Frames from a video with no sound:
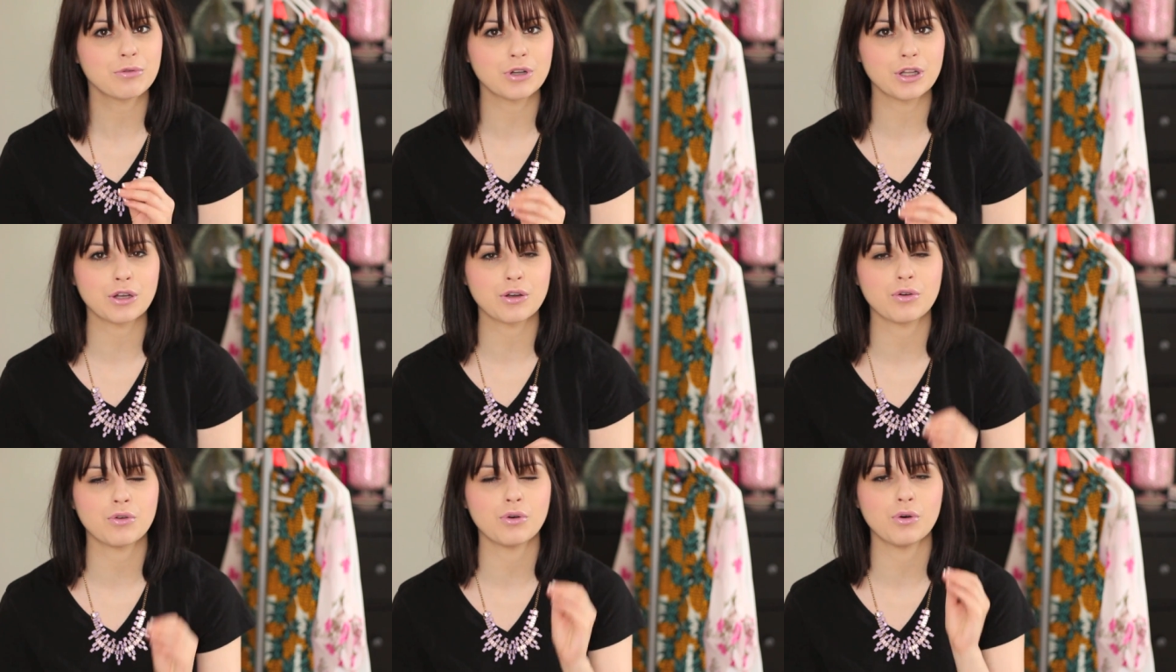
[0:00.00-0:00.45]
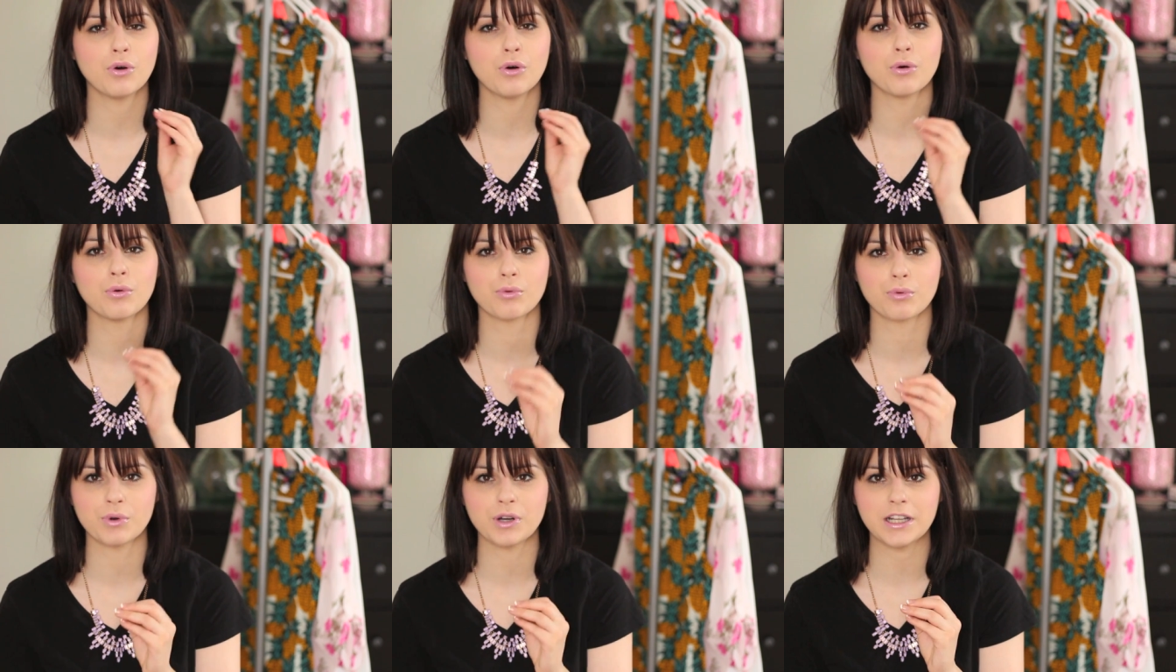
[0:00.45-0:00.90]
really
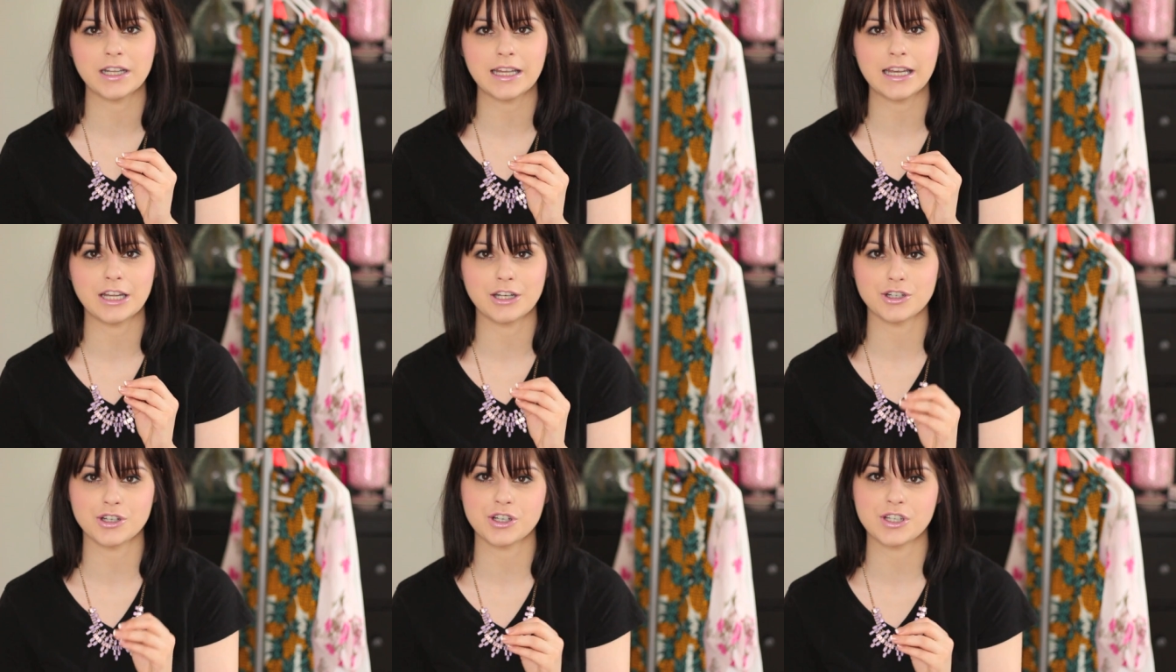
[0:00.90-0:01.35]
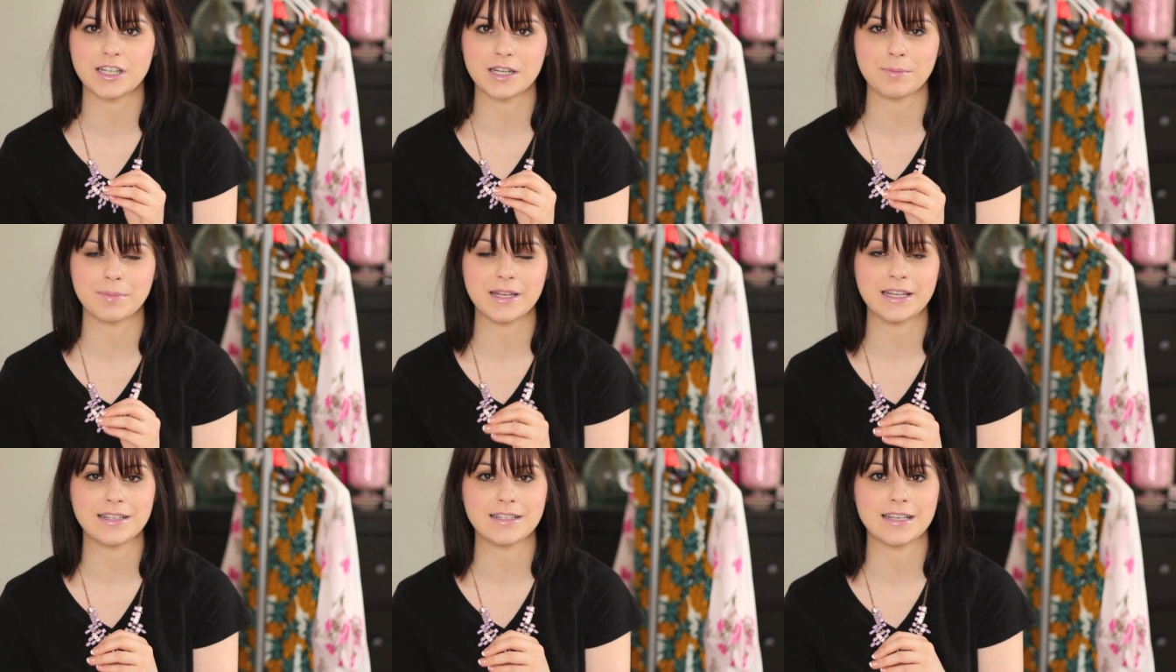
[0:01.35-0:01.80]
cool, really
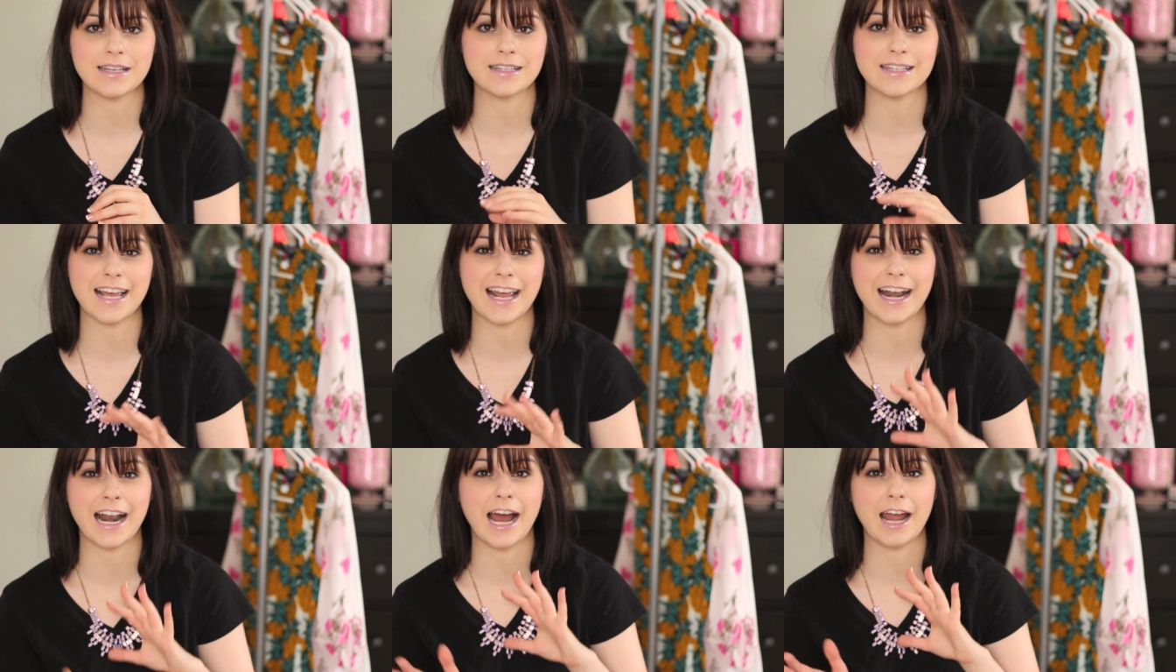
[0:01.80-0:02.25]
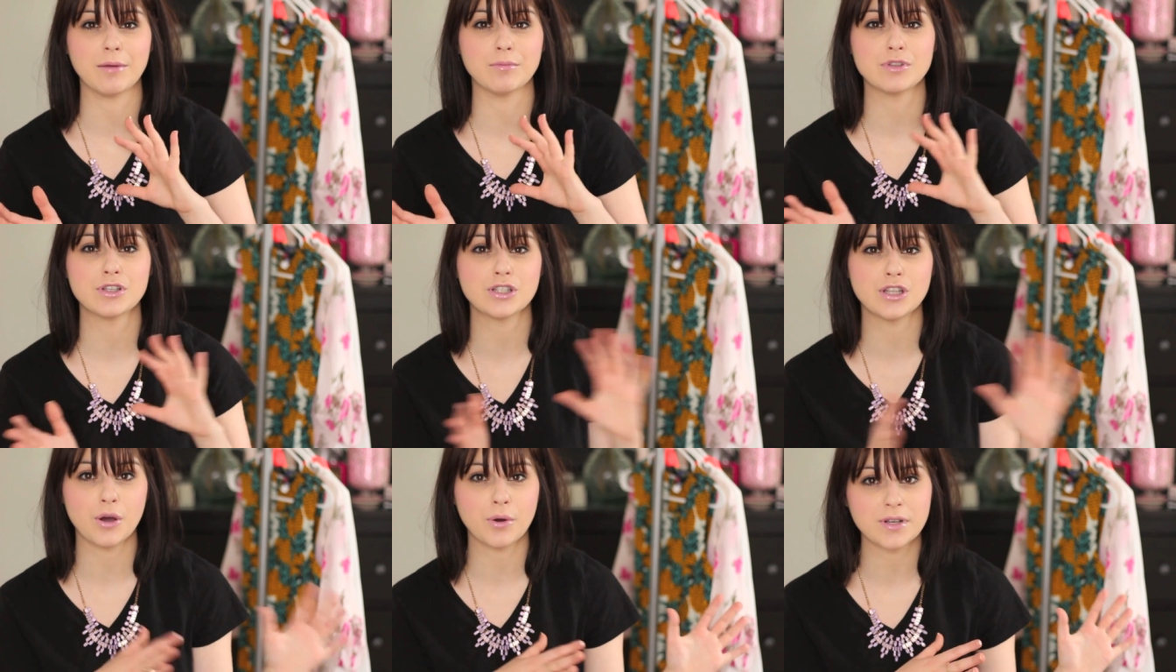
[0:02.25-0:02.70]
interesting pieces and
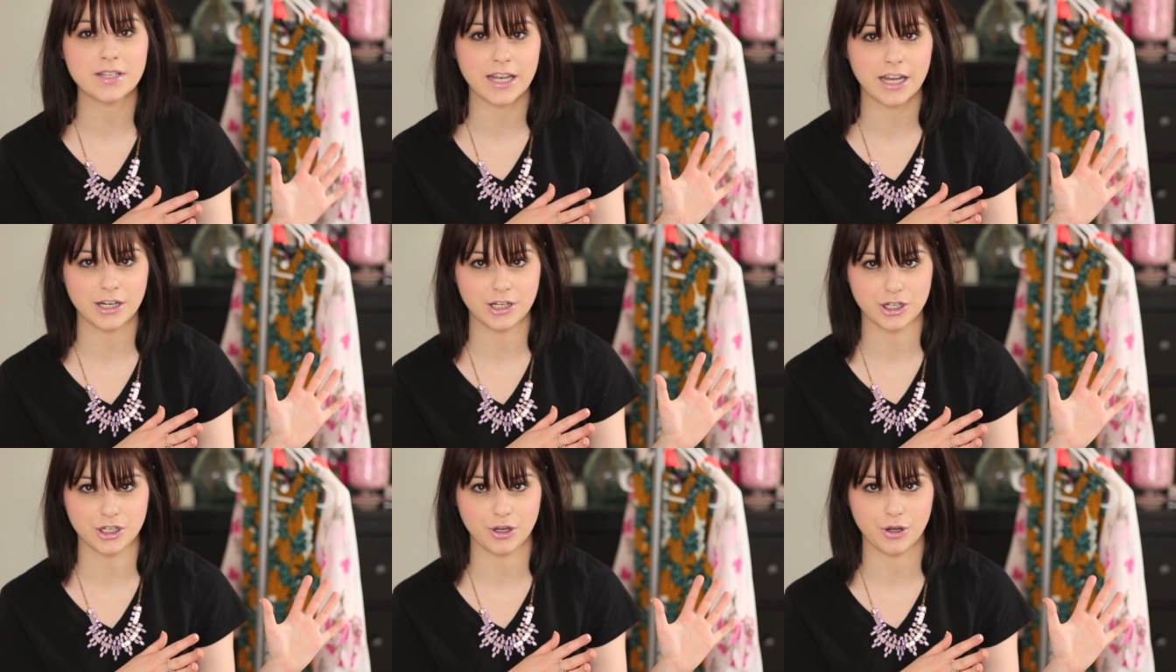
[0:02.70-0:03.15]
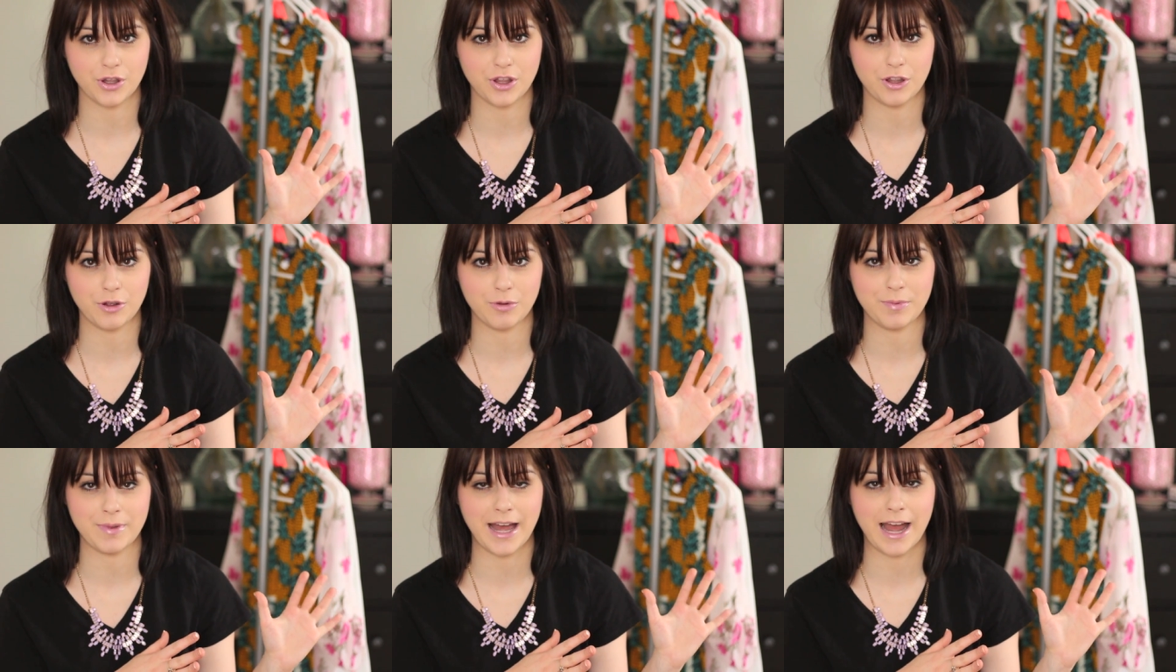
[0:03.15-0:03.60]
I'm so excited to show
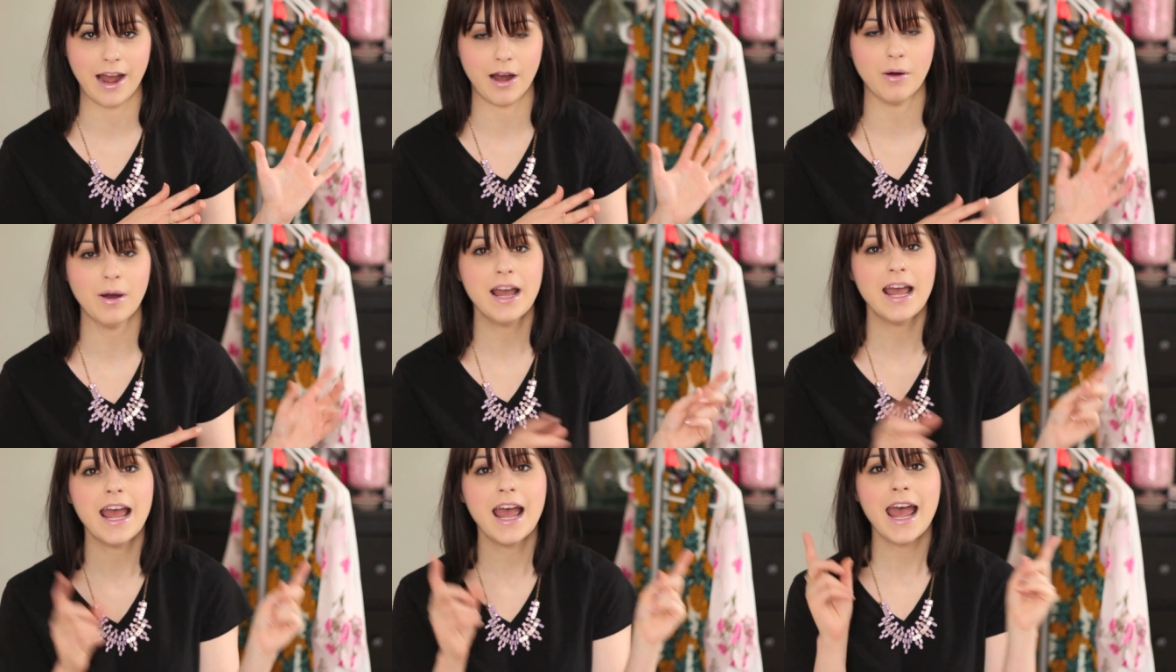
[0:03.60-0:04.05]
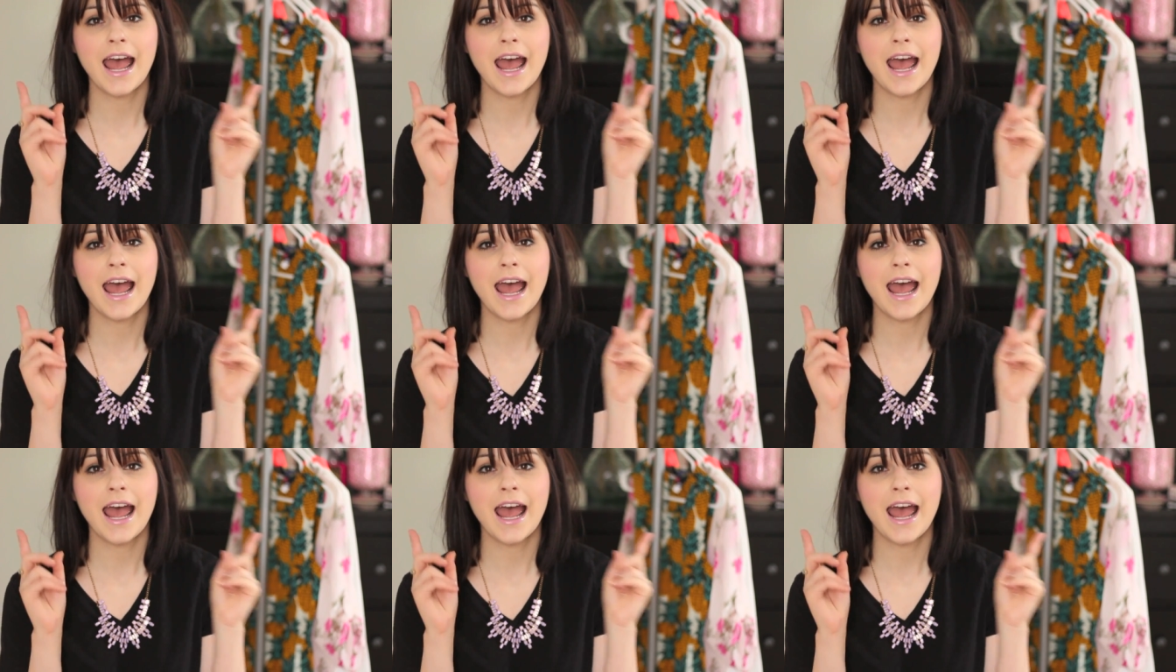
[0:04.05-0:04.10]
you them now.